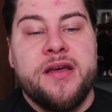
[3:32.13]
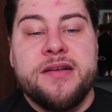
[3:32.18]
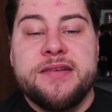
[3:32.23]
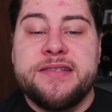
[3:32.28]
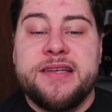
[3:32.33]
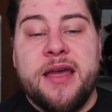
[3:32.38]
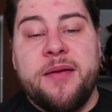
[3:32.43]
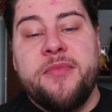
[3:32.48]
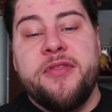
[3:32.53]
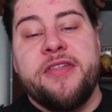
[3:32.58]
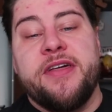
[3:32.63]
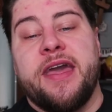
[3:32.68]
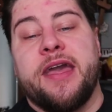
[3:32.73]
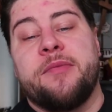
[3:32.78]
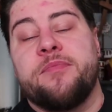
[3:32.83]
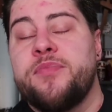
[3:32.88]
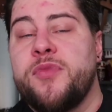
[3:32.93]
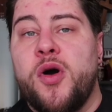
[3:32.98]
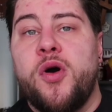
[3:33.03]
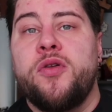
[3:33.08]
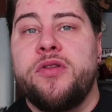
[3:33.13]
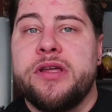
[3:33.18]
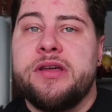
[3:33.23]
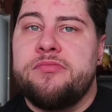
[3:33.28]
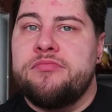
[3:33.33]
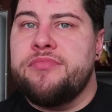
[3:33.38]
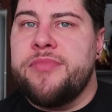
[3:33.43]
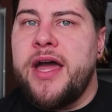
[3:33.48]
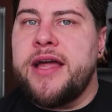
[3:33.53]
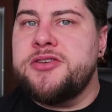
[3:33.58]
Same thing,
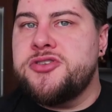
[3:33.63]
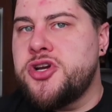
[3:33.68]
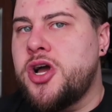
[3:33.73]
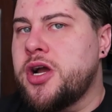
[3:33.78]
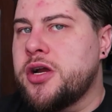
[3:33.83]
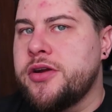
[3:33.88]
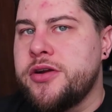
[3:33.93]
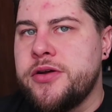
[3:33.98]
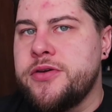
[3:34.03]
only that jogger